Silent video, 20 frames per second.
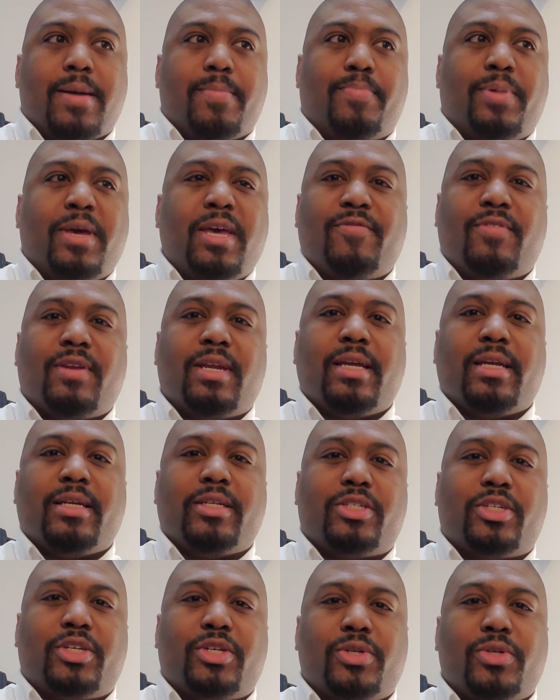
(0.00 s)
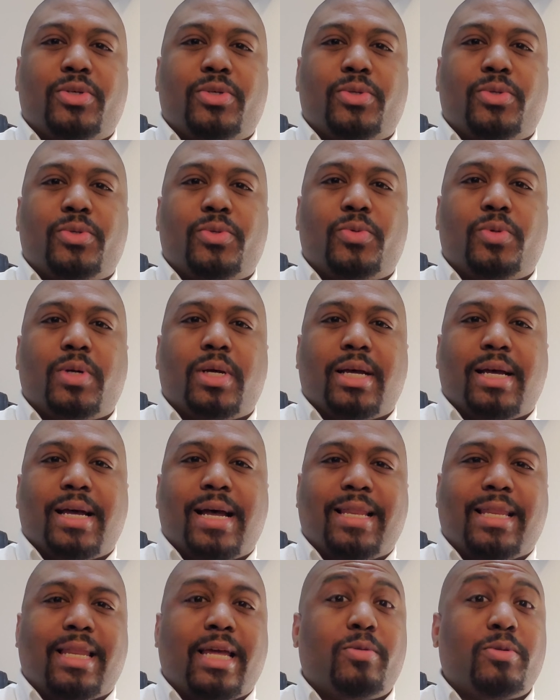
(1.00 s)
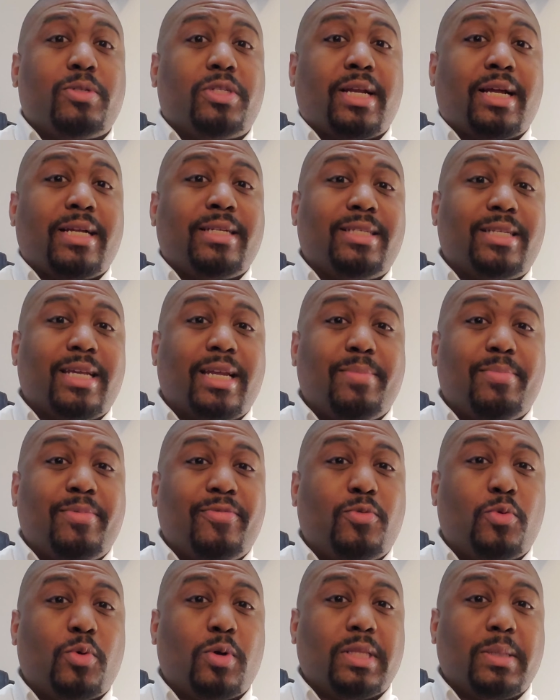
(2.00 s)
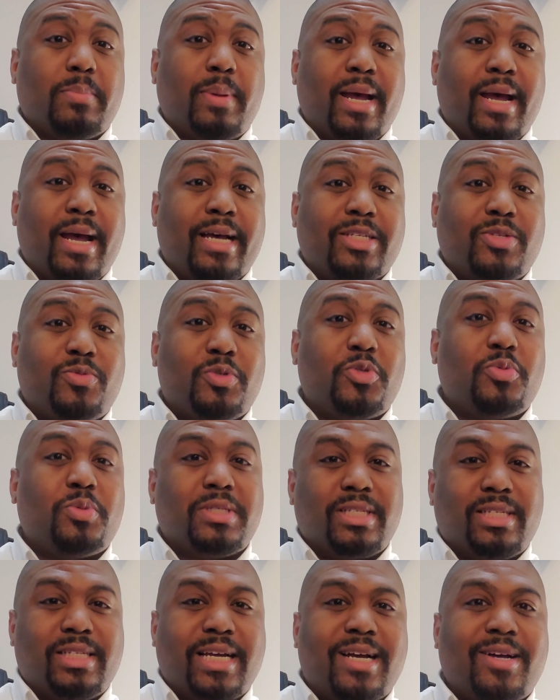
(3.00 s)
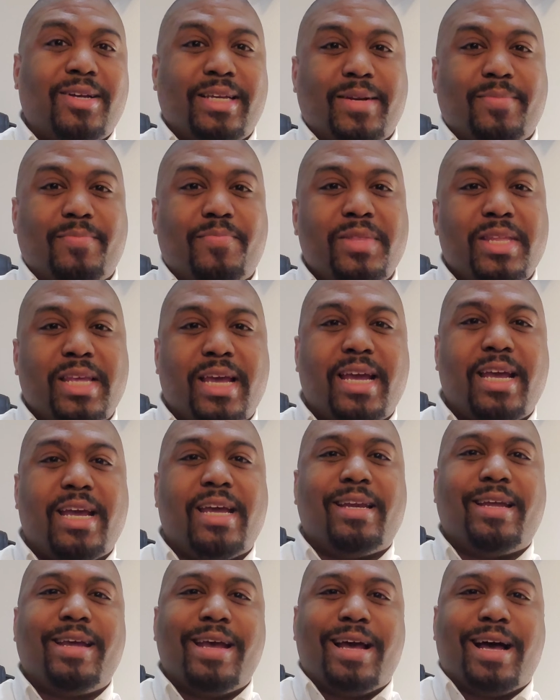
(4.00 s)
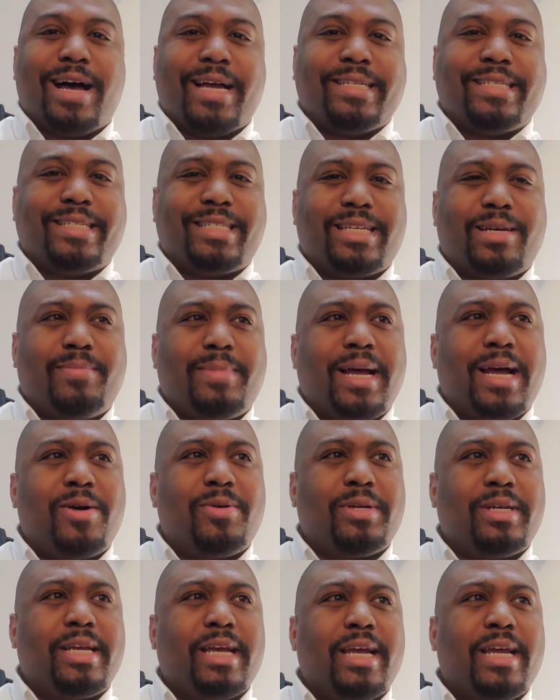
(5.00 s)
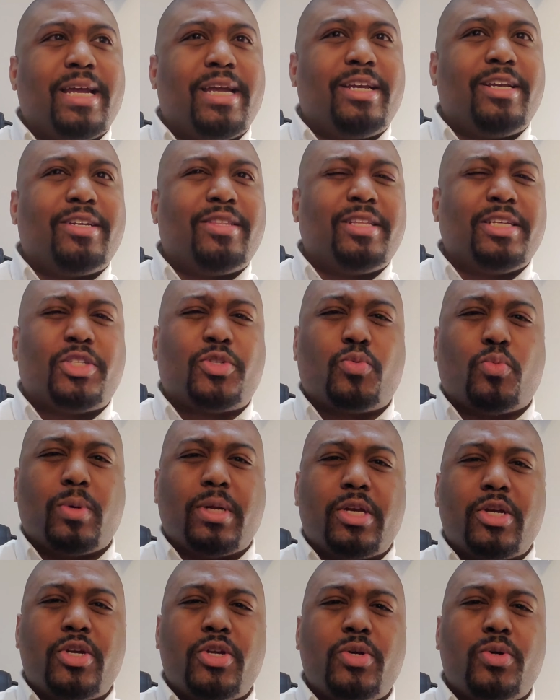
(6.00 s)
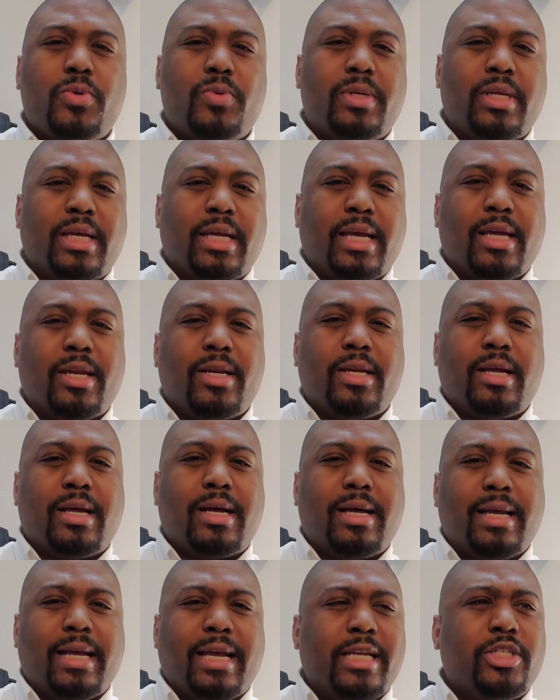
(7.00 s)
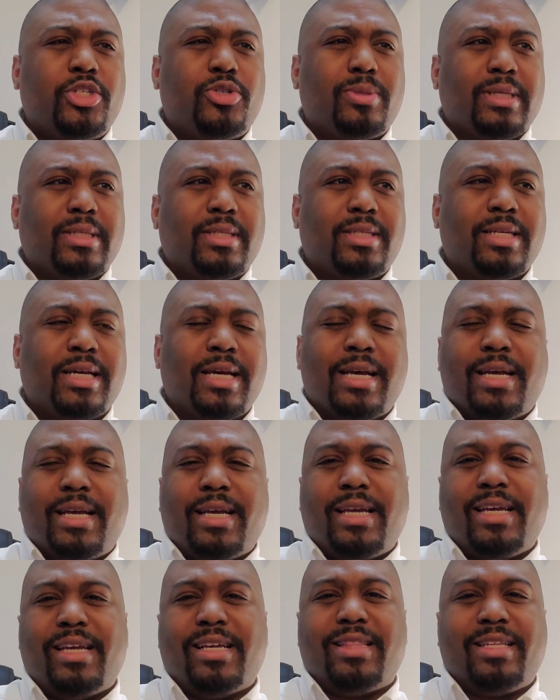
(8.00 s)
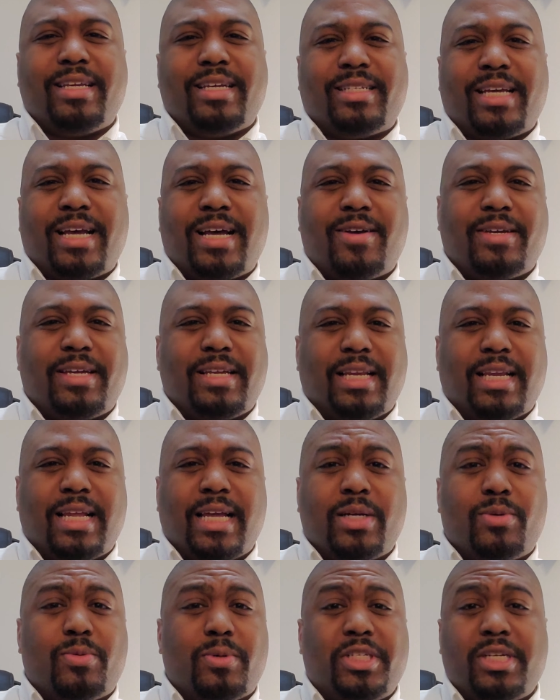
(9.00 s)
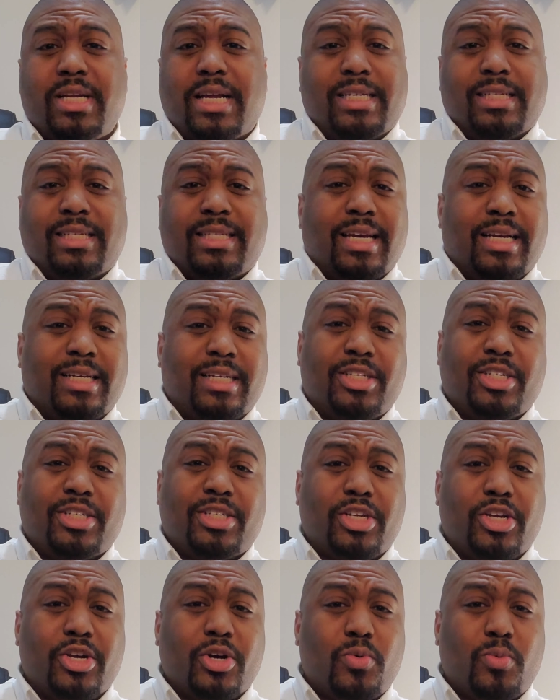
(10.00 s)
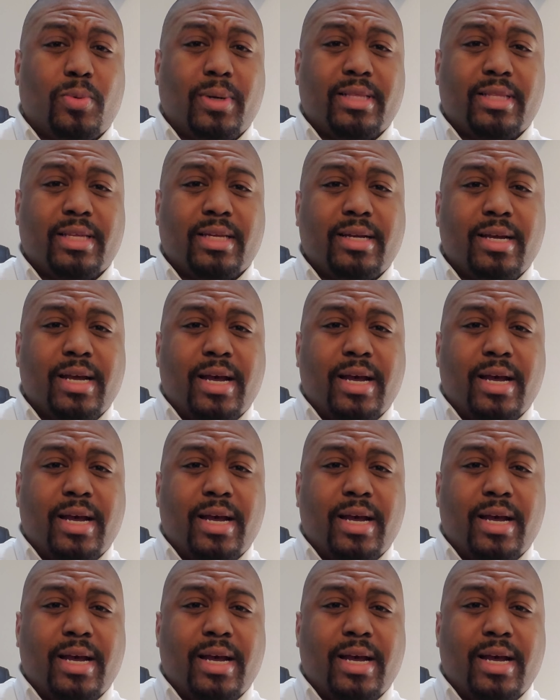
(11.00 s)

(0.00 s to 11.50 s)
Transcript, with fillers: pivoting to a language that I'd studied before in the past, which was Italian. And I'd somehow gained this renewed in, uh, interest in the Italian language, and I decided to just go with it.